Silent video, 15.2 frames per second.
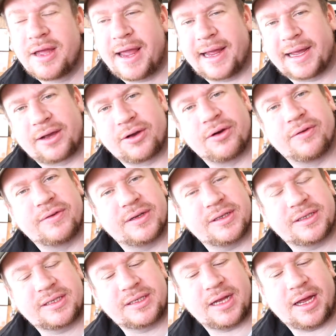It
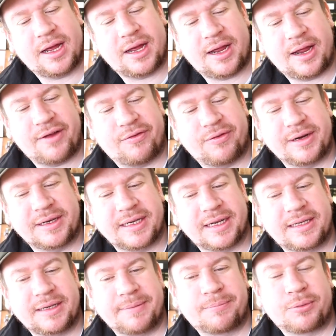covers uh, if we
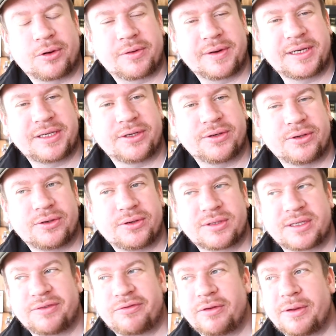did brewery
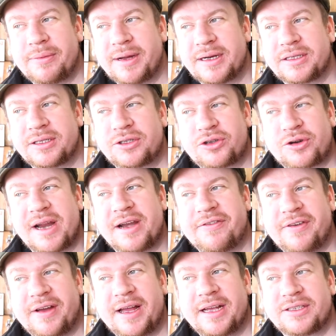tours, if we went to trade
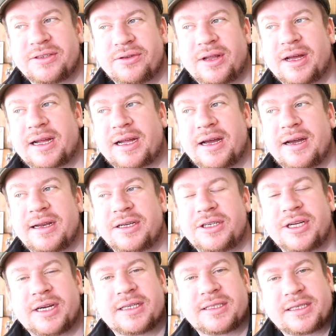fairs, all that kind of
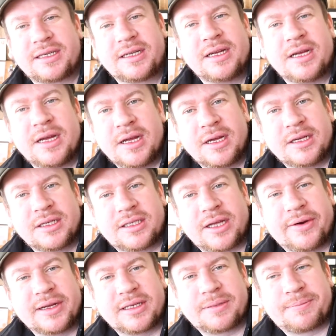jazz.
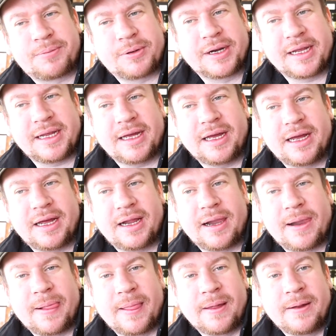So it's a pretty, uh,
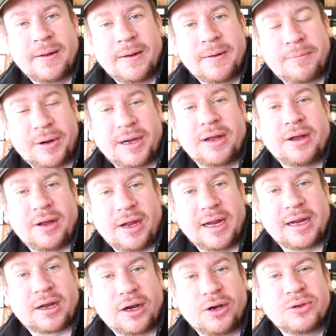pretty
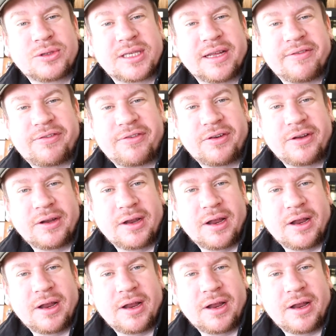inclusive